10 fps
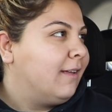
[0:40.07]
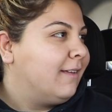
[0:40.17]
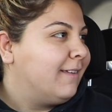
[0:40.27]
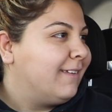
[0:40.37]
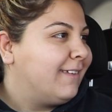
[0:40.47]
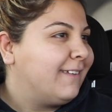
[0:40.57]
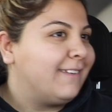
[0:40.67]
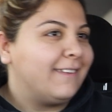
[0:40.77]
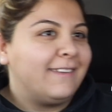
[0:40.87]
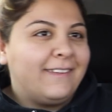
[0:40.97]

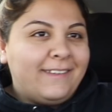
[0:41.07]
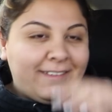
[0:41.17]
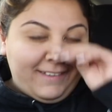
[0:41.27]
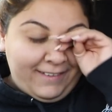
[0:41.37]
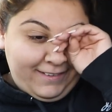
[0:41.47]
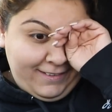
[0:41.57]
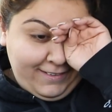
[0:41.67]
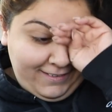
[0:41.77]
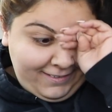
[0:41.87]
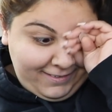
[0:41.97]

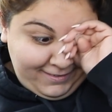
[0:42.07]
The person shown says nothing.